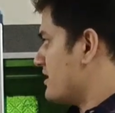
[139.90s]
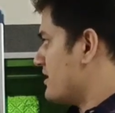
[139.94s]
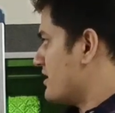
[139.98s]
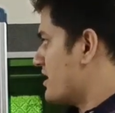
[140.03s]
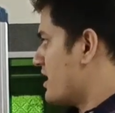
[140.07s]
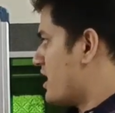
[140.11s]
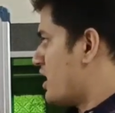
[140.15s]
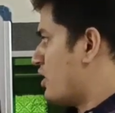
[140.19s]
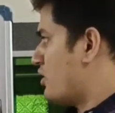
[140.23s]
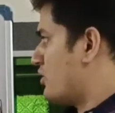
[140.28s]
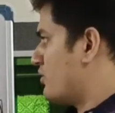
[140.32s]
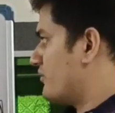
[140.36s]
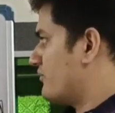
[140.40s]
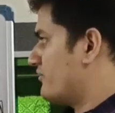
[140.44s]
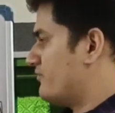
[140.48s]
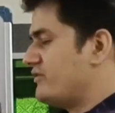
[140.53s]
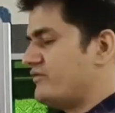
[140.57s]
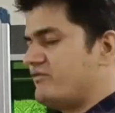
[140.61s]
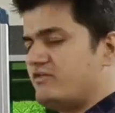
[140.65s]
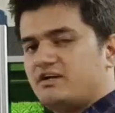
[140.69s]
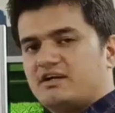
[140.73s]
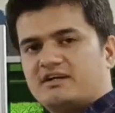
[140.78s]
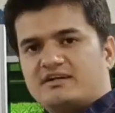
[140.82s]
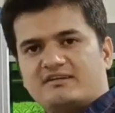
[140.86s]
Now
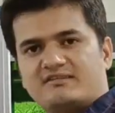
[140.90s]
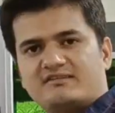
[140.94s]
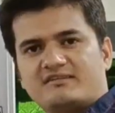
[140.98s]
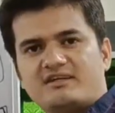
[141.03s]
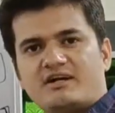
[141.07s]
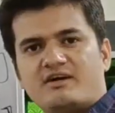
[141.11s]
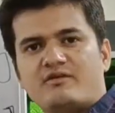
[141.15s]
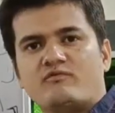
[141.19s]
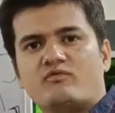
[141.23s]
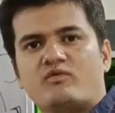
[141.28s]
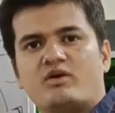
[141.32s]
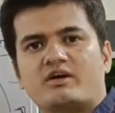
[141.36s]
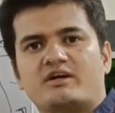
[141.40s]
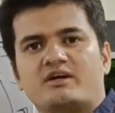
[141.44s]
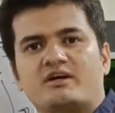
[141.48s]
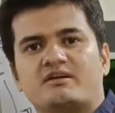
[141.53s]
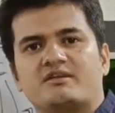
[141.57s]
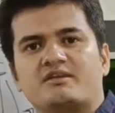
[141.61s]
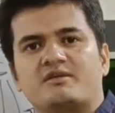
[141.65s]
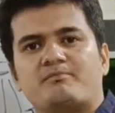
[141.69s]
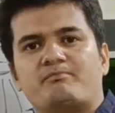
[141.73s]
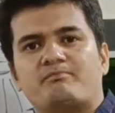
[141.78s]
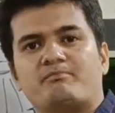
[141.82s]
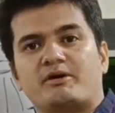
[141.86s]
we will understand what
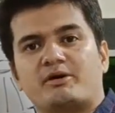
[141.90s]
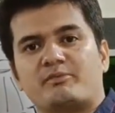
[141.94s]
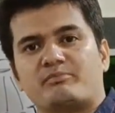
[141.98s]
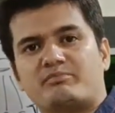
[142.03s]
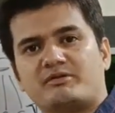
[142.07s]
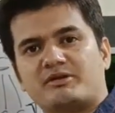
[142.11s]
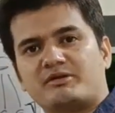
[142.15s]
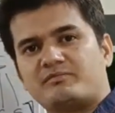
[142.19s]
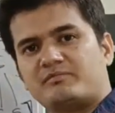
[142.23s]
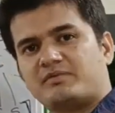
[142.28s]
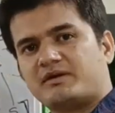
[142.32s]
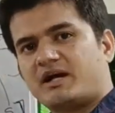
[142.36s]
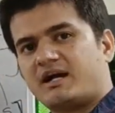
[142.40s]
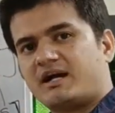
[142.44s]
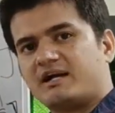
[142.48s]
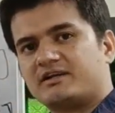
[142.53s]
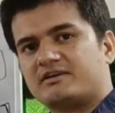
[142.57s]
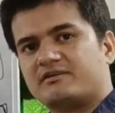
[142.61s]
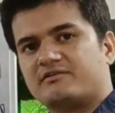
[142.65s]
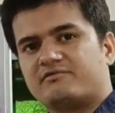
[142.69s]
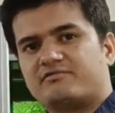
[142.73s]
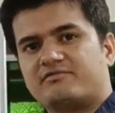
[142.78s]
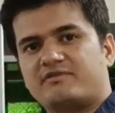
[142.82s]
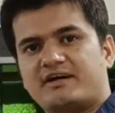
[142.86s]
are the purpose
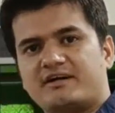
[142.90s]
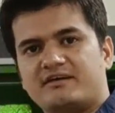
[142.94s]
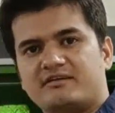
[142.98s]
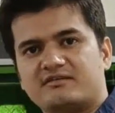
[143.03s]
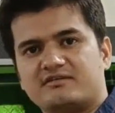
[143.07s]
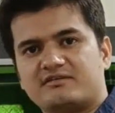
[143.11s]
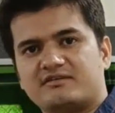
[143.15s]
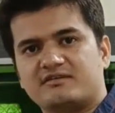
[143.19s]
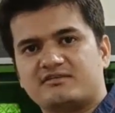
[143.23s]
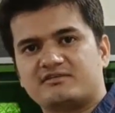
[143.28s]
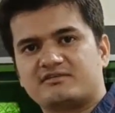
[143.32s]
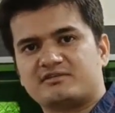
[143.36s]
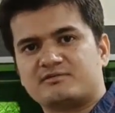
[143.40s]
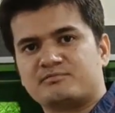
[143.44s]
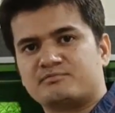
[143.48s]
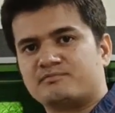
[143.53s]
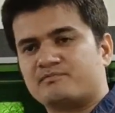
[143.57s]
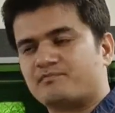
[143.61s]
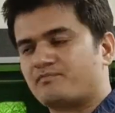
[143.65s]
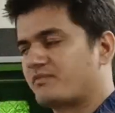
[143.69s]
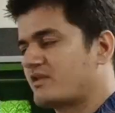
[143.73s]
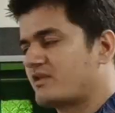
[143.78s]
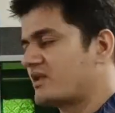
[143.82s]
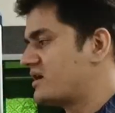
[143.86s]
behind the federal
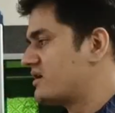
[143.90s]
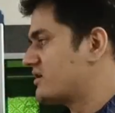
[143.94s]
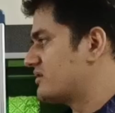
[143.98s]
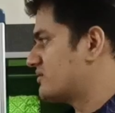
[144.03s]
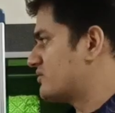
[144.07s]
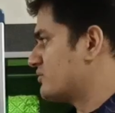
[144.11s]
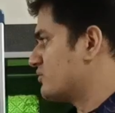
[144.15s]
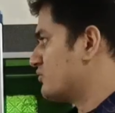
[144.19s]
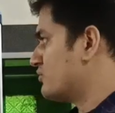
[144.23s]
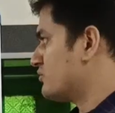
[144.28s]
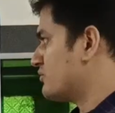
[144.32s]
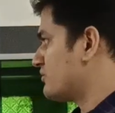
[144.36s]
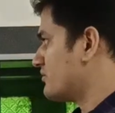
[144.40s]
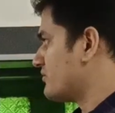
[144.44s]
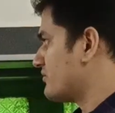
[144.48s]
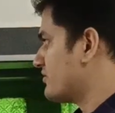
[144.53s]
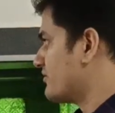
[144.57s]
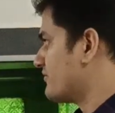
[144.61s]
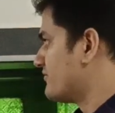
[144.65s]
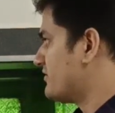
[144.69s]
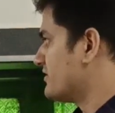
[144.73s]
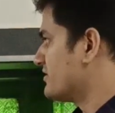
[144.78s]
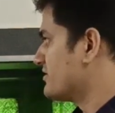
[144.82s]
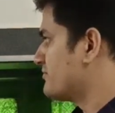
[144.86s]
system. So
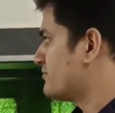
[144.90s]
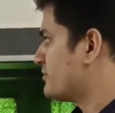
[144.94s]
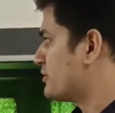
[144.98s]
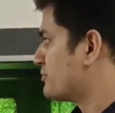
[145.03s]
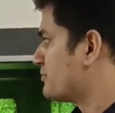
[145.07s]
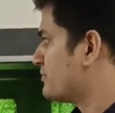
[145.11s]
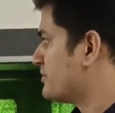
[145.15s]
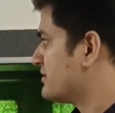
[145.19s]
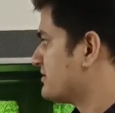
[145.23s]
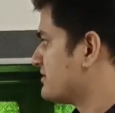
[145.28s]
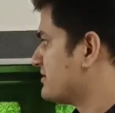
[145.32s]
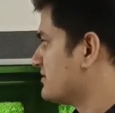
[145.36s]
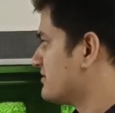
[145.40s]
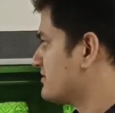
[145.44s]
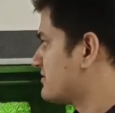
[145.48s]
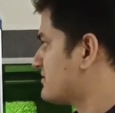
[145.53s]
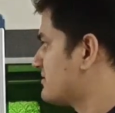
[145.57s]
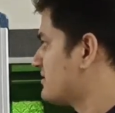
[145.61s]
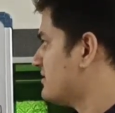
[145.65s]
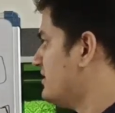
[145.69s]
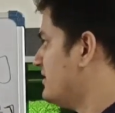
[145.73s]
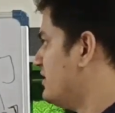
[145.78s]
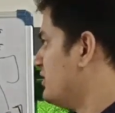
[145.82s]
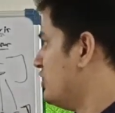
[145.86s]
the first purpose
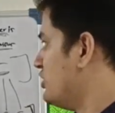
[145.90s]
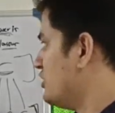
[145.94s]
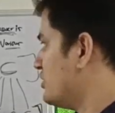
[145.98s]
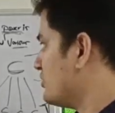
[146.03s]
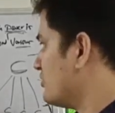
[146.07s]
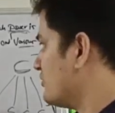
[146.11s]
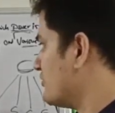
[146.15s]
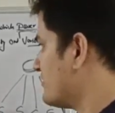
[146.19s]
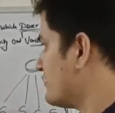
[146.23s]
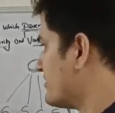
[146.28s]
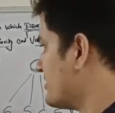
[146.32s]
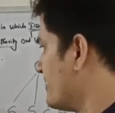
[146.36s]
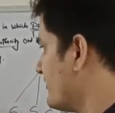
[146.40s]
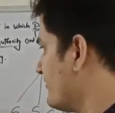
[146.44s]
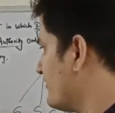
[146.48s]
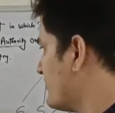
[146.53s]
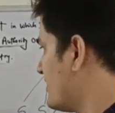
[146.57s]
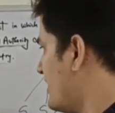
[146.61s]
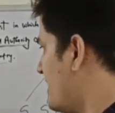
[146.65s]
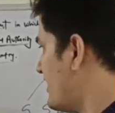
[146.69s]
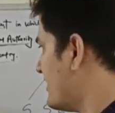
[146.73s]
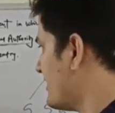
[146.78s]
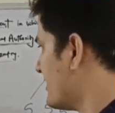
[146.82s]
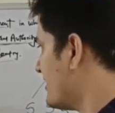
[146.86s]
is to
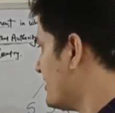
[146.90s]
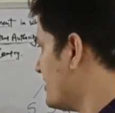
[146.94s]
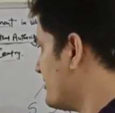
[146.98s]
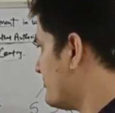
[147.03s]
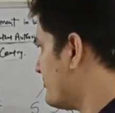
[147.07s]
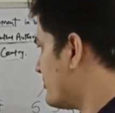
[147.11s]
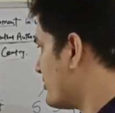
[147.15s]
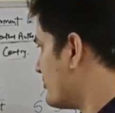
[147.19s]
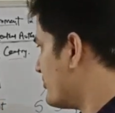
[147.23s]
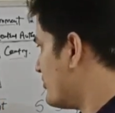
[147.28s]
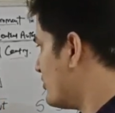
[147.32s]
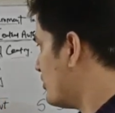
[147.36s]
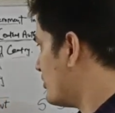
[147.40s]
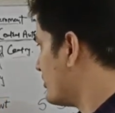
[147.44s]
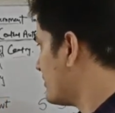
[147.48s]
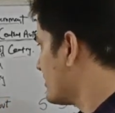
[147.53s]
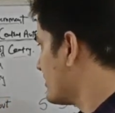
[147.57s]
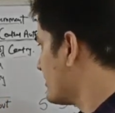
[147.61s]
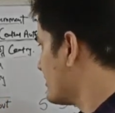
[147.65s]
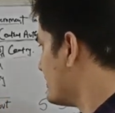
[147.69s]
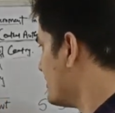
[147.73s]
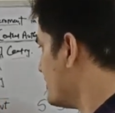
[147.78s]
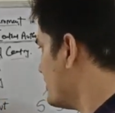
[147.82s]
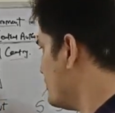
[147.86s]
safeguard and
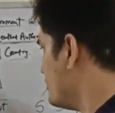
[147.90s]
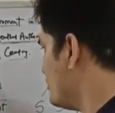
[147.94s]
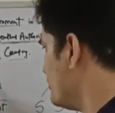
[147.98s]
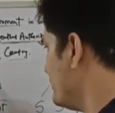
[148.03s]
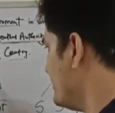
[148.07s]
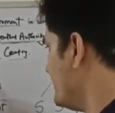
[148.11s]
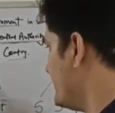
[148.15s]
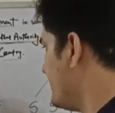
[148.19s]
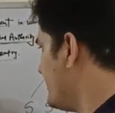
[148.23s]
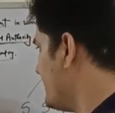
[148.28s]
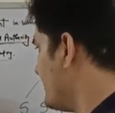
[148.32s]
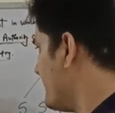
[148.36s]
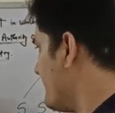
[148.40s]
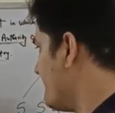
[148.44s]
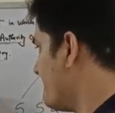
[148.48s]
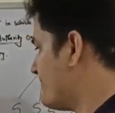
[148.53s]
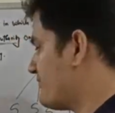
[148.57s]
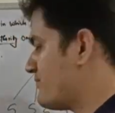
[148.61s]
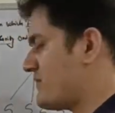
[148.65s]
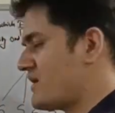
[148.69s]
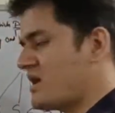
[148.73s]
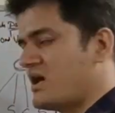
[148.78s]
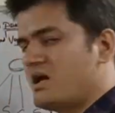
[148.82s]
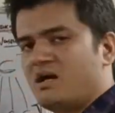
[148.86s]
promote the
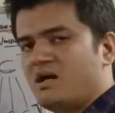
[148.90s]
unity.